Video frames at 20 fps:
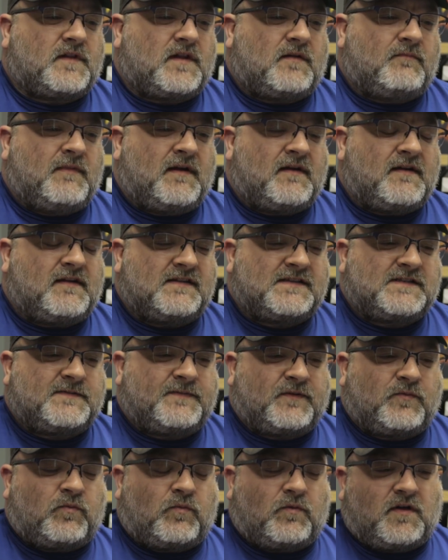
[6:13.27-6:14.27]
Mary
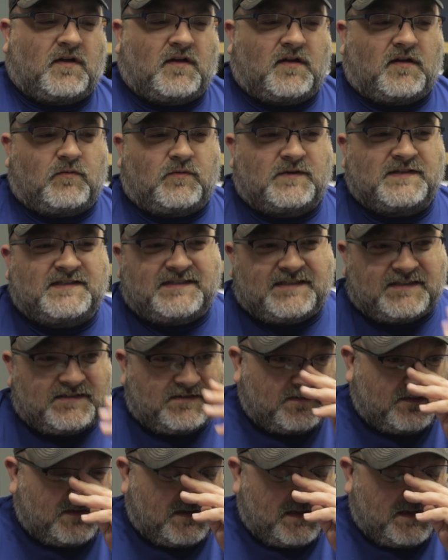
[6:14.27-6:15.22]
Elizabeth Winstead.